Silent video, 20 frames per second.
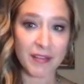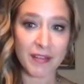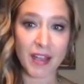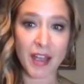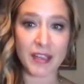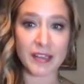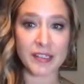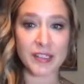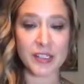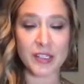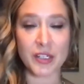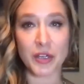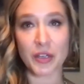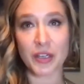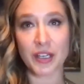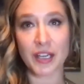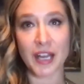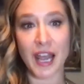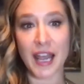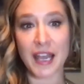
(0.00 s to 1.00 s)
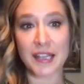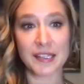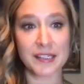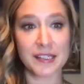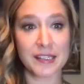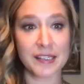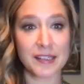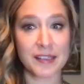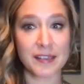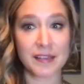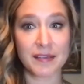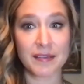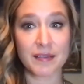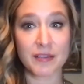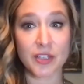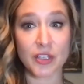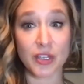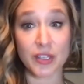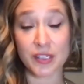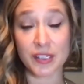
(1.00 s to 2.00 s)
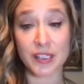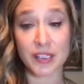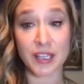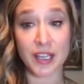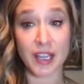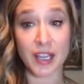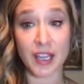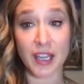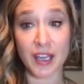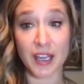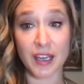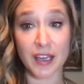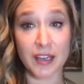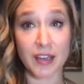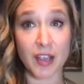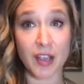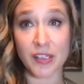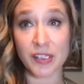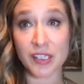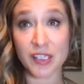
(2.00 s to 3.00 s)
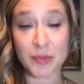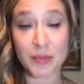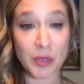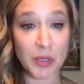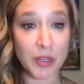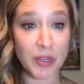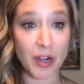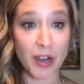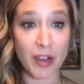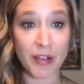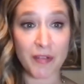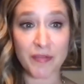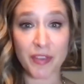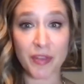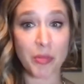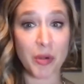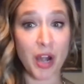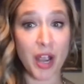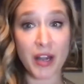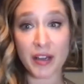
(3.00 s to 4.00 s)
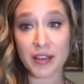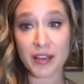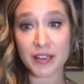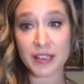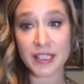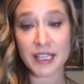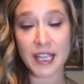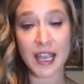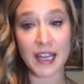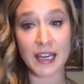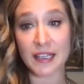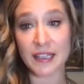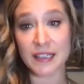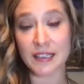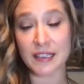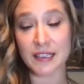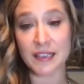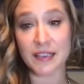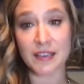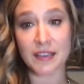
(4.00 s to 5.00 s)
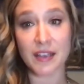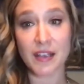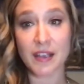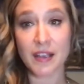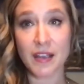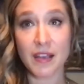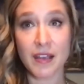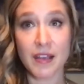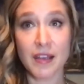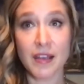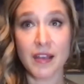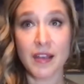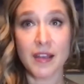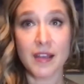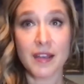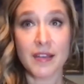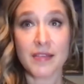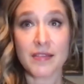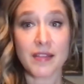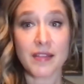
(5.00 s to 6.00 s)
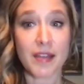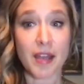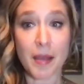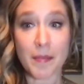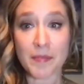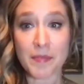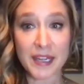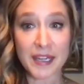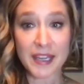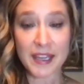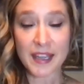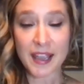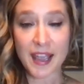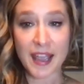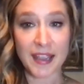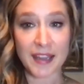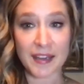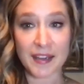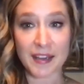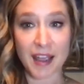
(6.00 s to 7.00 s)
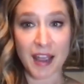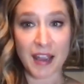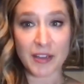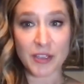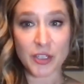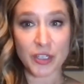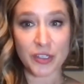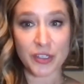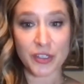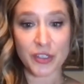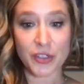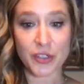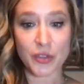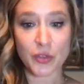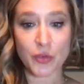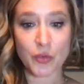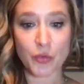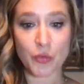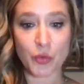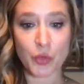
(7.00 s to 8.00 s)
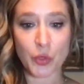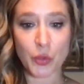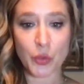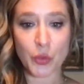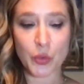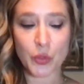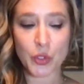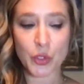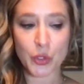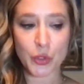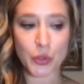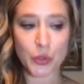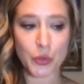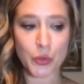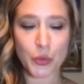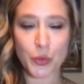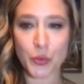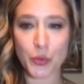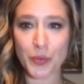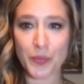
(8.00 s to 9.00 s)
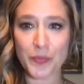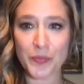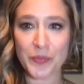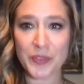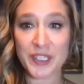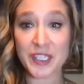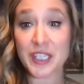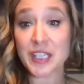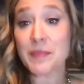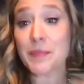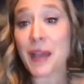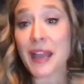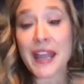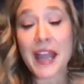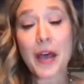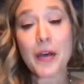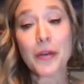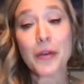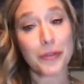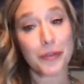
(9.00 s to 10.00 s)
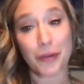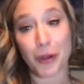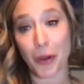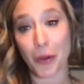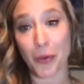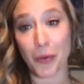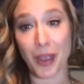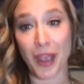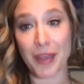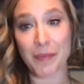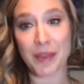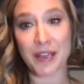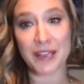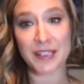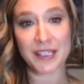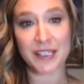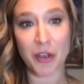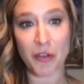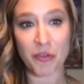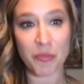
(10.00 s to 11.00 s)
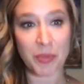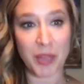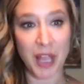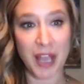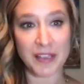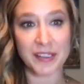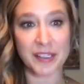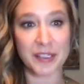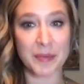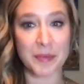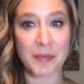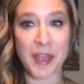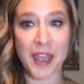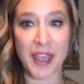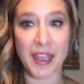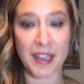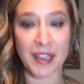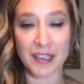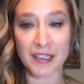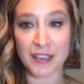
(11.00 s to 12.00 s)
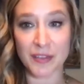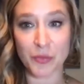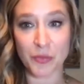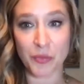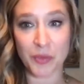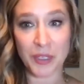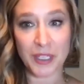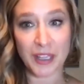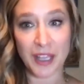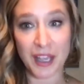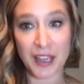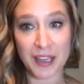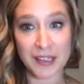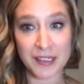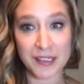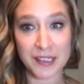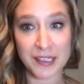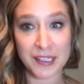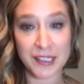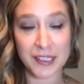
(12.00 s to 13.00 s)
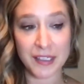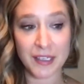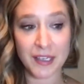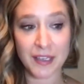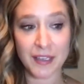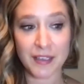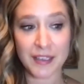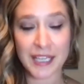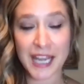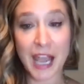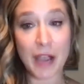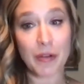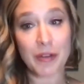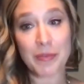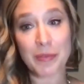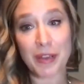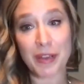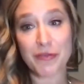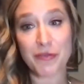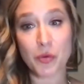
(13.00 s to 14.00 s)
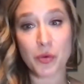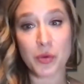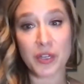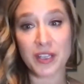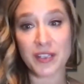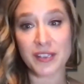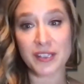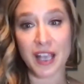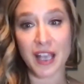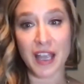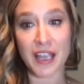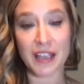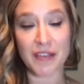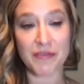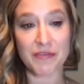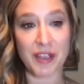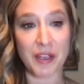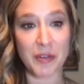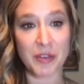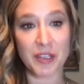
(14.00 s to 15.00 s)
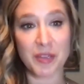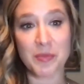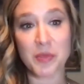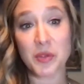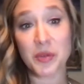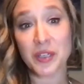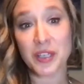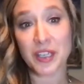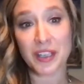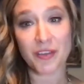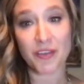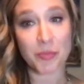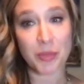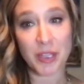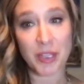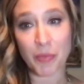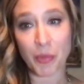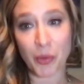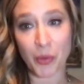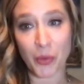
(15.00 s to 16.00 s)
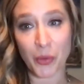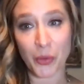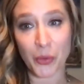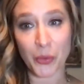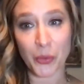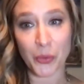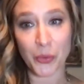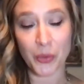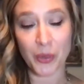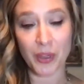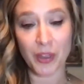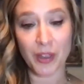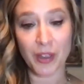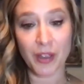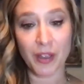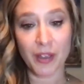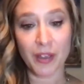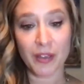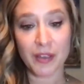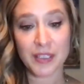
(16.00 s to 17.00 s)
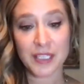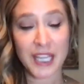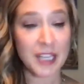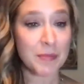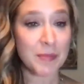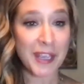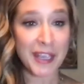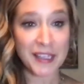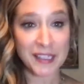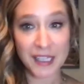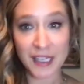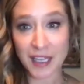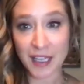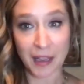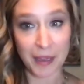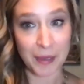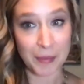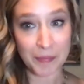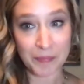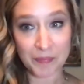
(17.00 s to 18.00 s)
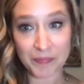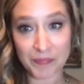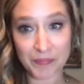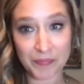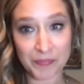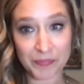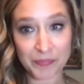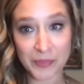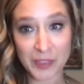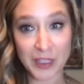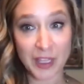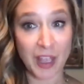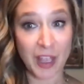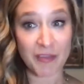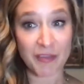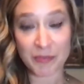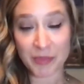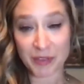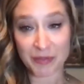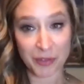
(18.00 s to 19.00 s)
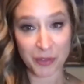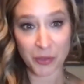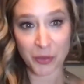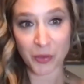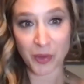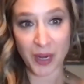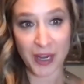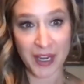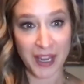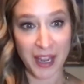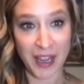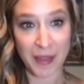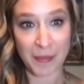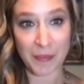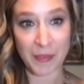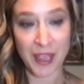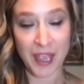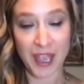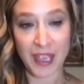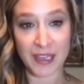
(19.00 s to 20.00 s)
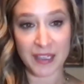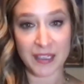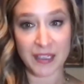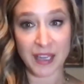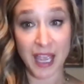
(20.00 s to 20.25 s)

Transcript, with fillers: I started as just a customer of the product and the company, and I just grew to see my health grow and myself blossom and realized now in my 40s, I have found a community of people who take me as I am, love me for who I am, and